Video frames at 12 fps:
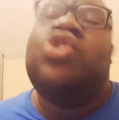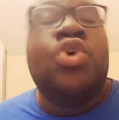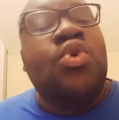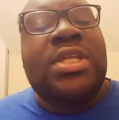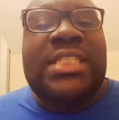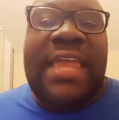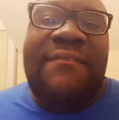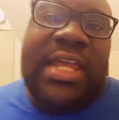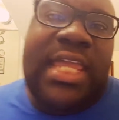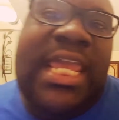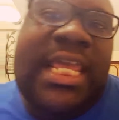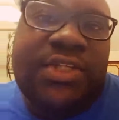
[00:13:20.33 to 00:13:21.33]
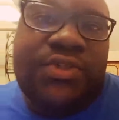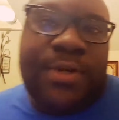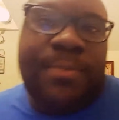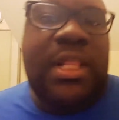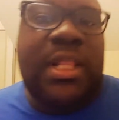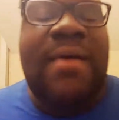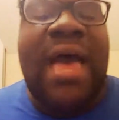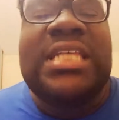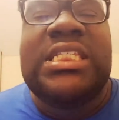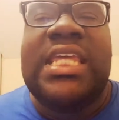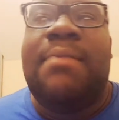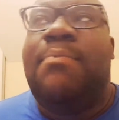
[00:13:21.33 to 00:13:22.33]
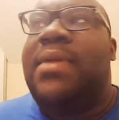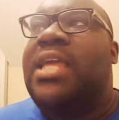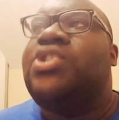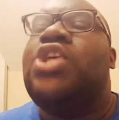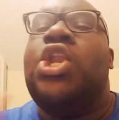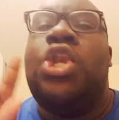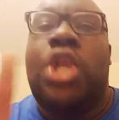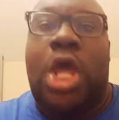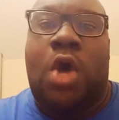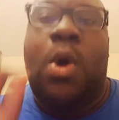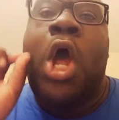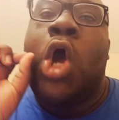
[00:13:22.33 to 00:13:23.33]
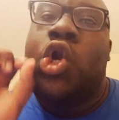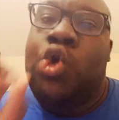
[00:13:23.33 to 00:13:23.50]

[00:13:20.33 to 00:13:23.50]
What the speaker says: Soon as they fucking hit the strip club, I said, bitch, no.